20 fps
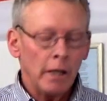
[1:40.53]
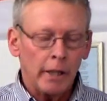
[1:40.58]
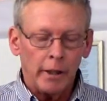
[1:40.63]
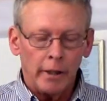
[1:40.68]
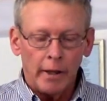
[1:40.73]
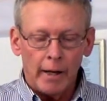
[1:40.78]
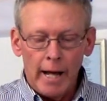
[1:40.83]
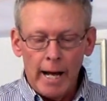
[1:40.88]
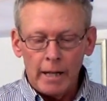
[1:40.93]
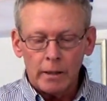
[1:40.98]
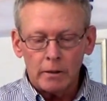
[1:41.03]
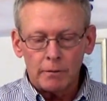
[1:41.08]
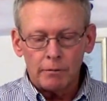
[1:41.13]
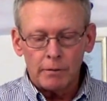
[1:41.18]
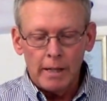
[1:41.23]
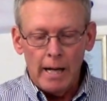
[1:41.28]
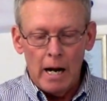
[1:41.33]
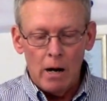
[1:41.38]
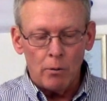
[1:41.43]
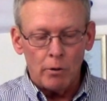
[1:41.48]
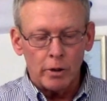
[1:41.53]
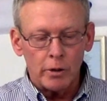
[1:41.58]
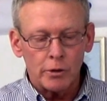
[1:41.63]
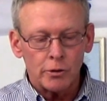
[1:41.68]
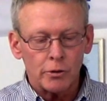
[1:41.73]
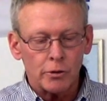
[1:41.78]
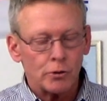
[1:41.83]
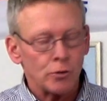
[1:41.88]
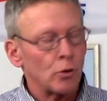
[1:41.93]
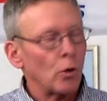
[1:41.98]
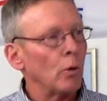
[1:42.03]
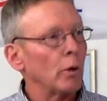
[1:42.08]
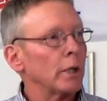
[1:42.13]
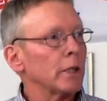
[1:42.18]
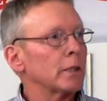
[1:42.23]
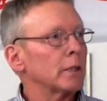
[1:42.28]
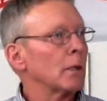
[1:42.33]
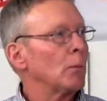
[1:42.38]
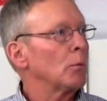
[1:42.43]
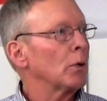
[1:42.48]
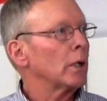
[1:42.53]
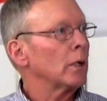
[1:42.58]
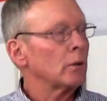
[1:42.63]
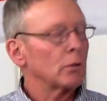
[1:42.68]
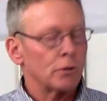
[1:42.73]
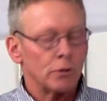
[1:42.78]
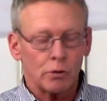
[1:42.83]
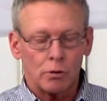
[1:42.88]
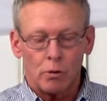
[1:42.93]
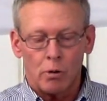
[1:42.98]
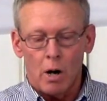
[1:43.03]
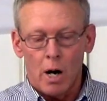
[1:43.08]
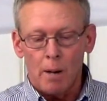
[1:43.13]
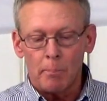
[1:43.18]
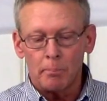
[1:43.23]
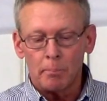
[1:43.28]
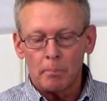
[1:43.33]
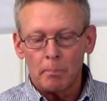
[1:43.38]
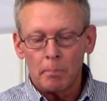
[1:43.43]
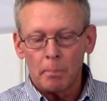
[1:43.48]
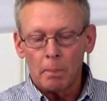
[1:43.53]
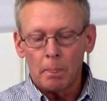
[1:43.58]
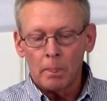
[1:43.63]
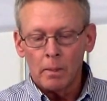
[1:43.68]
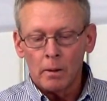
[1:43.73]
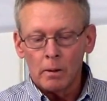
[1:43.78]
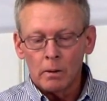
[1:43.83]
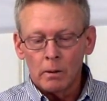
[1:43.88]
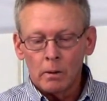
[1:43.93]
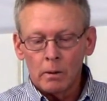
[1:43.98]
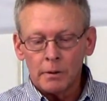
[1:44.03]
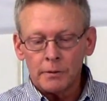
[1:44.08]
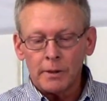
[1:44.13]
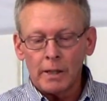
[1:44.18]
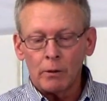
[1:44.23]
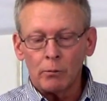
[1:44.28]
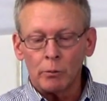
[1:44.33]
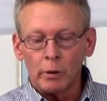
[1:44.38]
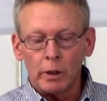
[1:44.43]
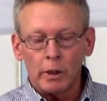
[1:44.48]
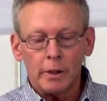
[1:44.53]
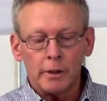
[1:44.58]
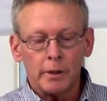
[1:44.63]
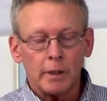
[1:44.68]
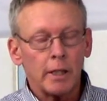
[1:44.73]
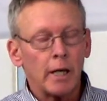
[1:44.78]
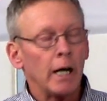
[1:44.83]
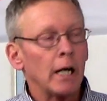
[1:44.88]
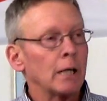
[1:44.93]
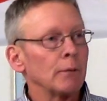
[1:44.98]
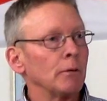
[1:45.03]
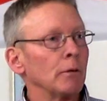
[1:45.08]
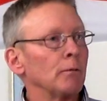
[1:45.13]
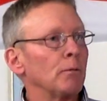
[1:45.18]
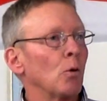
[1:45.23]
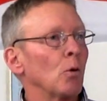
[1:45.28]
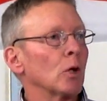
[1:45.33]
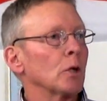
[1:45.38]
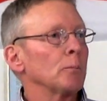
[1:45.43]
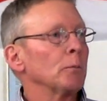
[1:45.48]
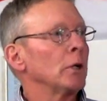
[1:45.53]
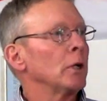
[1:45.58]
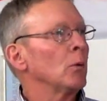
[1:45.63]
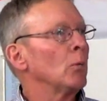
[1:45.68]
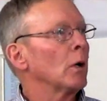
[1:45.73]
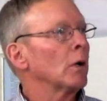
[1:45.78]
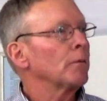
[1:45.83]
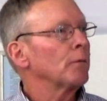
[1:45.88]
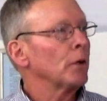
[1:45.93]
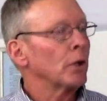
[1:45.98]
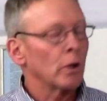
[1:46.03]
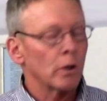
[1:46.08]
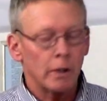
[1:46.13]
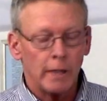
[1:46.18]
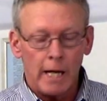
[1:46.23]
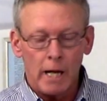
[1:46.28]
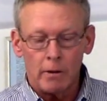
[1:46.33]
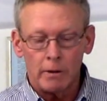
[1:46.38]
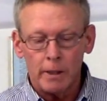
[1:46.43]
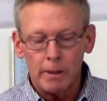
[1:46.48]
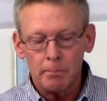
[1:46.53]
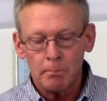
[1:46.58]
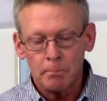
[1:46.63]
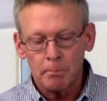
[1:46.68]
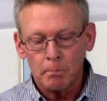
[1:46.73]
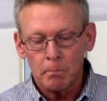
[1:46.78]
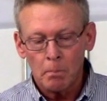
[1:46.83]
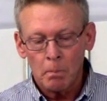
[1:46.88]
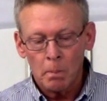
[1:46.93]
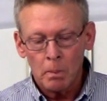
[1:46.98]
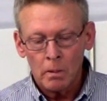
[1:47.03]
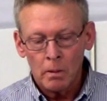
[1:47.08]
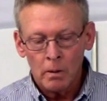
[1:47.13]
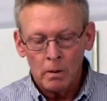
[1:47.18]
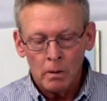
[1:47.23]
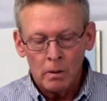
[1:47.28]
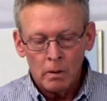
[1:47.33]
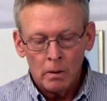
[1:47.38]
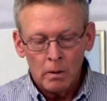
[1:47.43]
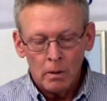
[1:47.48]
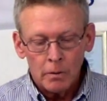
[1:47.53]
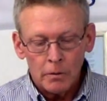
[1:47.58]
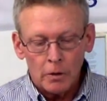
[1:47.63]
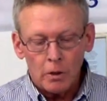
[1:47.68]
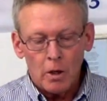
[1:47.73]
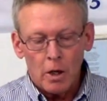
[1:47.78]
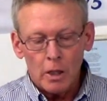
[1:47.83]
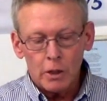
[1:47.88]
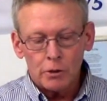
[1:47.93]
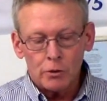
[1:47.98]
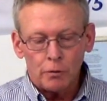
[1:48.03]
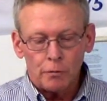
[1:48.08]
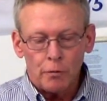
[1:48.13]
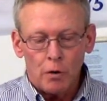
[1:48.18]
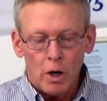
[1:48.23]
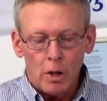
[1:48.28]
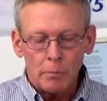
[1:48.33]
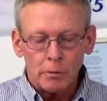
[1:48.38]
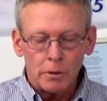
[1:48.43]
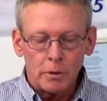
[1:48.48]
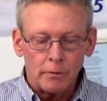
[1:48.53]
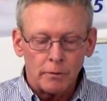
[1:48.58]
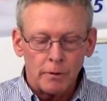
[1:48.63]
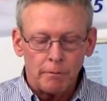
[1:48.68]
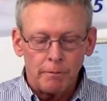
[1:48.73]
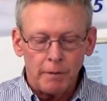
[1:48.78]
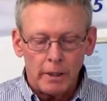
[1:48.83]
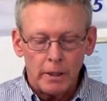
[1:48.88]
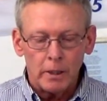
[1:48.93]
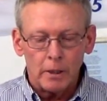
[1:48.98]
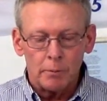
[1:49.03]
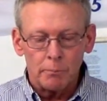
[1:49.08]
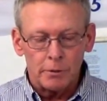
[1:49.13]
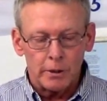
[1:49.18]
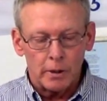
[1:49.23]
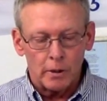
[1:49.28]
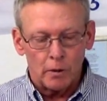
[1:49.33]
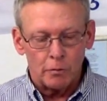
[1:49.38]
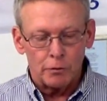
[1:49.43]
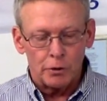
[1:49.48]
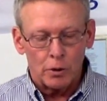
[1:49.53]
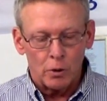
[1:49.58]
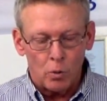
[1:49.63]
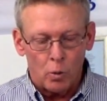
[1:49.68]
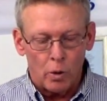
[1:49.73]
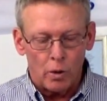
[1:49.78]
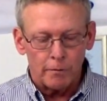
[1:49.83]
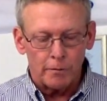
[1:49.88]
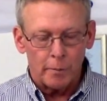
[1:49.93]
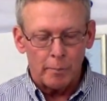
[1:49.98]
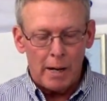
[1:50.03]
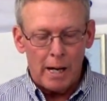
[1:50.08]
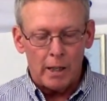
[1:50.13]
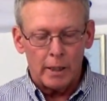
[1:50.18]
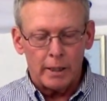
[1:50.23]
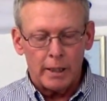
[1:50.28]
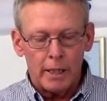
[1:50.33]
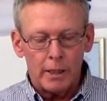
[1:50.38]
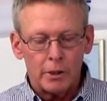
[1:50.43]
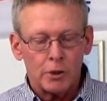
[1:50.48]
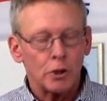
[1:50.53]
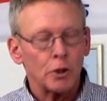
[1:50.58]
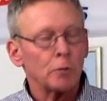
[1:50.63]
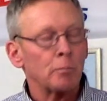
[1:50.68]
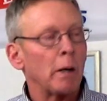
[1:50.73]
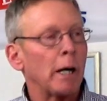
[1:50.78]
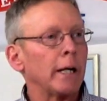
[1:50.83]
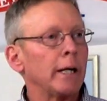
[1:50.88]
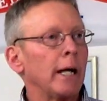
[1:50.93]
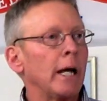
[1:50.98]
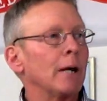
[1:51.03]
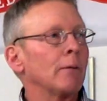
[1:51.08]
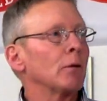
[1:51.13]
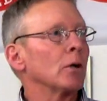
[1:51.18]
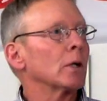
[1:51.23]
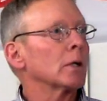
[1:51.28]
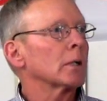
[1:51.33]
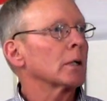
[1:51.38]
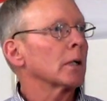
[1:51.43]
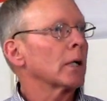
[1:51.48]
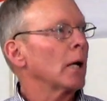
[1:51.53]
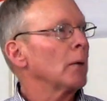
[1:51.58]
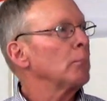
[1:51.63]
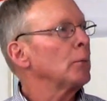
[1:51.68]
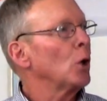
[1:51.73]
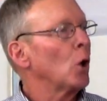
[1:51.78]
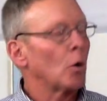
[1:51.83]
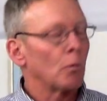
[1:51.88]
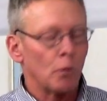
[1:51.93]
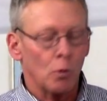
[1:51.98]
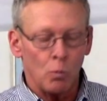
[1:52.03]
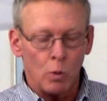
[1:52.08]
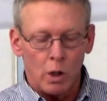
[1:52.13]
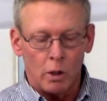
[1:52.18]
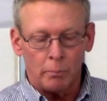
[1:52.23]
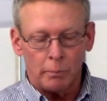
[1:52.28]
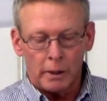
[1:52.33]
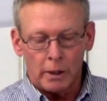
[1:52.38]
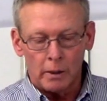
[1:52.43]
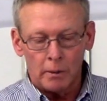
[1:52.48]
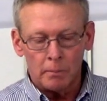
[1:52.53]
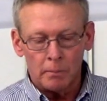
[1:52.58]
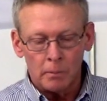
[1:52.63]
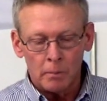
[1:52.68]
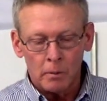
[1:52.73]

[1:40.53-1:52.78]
and in an act of cowardice destroyed someone else's crop. Is that really the kind of enforcement you want for your county? The cost to farmers of defending themselves in court from allegations by neighbors can be overwhelming.